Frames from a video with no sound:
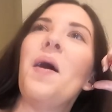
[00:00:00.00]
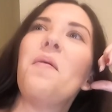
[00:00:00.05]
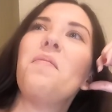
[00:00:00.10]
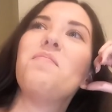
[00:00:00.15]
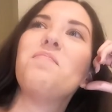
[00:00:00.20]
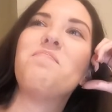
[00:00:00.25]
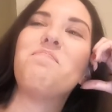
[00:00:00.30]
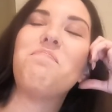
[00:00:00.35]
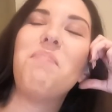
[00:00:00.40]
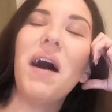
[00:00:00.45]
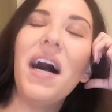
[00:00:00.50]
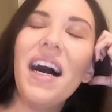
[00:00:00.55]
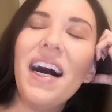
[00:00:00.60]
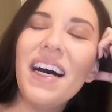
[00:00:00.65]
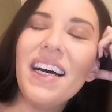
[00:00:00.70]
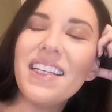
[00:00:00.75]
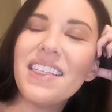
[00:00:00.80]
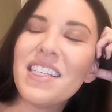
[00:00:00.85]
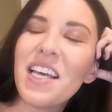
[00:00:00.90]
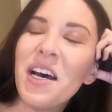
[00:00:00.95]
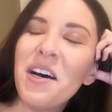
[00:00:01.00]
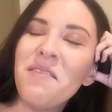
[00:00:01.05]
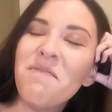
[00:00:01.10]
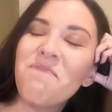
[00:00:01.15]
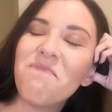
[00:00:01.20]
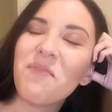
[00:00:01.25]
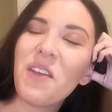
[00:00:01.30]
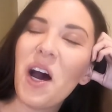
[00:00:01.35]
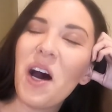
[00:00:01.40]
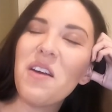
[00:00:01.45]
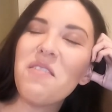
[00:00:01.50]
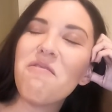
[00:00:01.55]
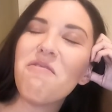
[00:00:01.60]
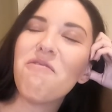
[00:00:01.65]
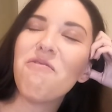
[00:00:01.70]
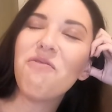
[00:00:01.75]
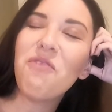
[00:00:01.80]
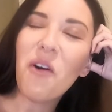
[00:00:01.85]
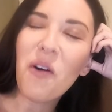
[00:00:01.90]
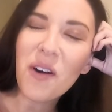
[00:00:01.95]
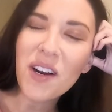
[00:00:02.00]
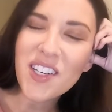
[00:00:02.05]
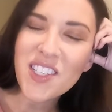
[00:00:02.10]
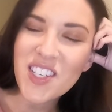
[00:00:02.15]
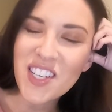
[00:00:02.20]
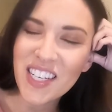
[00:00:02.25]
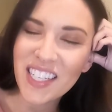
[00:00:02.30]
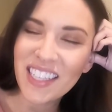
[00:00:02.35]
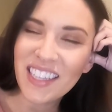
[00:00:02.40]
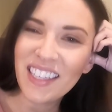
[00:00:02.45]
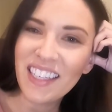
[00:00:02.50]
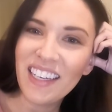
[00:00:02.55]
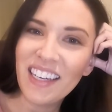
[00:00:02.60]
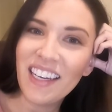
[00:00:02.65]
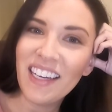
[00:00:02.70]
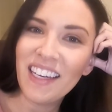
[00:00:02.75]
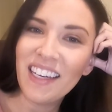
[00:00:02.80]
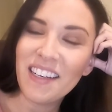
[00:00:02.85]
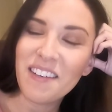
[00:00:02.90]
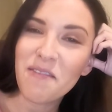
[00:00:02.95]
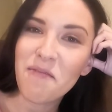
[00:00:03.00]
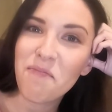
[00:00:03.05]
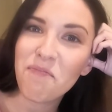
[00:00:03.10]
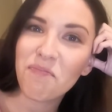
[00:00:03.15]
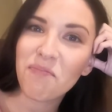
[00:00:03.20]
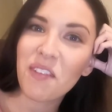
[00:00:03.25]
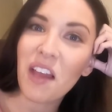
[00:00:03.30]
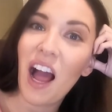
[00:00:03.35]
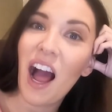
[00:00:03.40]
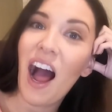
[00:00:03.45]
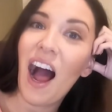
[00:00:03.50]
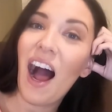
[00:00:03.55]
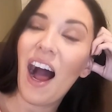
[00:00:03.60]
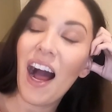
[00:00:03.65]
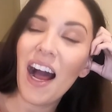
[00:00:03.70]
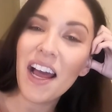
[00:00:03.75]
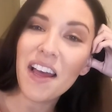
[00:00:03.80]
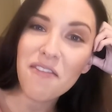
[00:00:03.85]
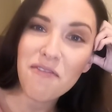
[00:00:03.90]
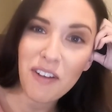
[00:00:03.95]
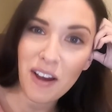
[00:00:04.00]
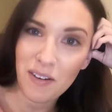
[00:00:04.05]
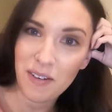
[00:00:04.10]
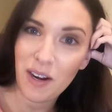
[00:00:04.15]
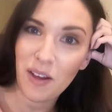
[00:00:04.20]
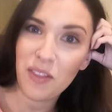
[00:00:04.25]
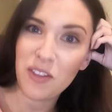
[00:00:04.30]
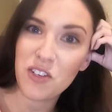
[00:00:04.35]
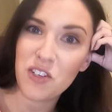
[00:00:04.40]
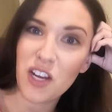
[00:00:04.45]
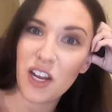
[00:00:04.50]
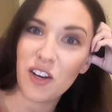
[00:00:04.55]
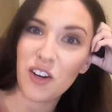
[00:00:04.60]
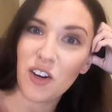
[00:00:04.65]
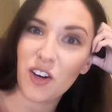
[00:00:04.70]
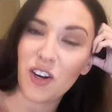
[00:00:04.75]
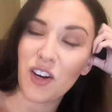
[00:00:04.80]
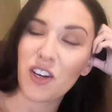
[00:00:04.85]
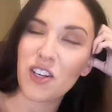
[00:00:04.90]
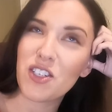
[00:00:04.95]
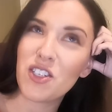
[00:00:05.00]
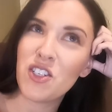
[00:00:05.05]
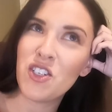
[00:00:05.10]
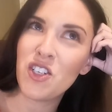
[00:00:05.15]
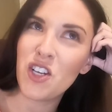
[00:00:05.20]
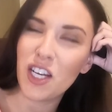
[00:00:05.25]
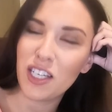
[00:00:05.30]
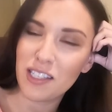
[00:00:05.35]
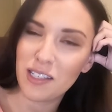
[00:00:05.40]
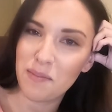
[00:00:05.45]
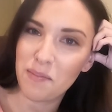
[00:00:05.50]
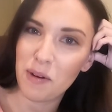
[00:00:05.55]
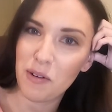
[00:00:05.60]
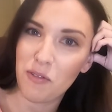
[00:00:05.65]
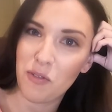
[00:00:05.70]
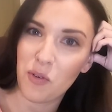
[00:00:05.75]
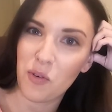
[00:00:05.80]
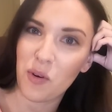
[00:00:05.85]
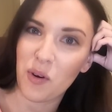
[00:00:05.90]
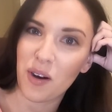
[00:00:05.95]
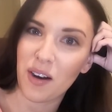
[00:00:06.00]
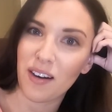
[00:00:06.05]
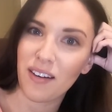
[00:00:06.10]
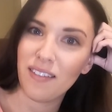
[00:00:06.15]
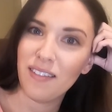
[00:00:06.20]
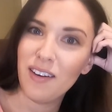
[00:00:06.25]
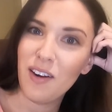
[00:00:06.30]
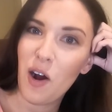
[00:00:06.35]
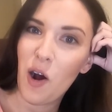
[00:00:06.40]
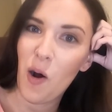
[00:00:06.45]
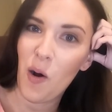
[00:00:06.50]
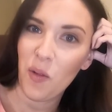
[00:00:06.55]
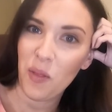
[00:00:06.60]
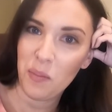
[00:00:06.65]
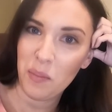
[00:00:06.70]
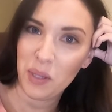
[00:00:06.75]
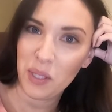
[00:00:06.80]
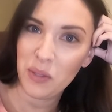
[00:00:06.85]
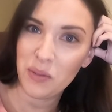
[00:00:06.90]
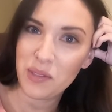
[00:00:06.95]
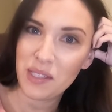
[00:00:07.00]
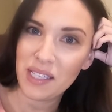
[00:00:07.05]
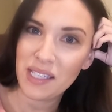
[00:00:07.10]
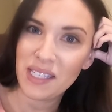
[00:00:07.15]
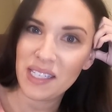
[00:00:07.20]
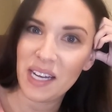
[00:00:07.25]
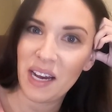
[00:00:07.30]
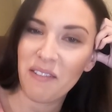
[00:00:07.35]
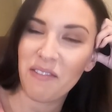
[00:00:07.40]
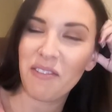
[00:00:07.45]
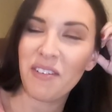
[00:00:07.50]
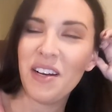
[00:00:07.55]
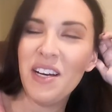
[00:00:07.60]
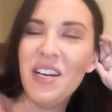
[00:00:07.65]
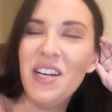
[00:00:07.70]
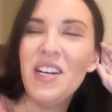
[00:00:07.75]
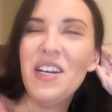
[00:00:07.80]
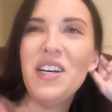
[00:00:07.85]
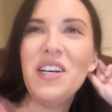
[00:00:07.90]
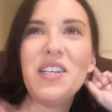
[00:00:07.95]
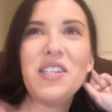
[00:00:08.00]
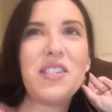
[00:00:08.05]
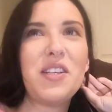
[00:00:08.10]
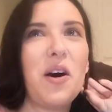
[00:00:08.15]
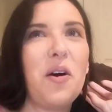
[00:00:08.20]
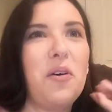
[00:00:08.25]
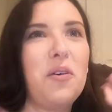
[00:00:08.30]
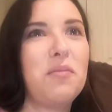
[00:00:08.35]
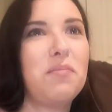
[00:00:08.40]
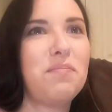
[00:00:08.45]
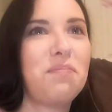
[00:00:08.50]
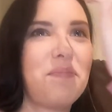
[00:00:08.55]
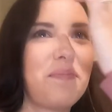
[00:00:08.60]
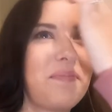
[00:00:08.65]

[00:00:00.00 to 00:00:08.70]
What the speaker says: but unfortunately I found out the gender just before all the balloons and stuff. So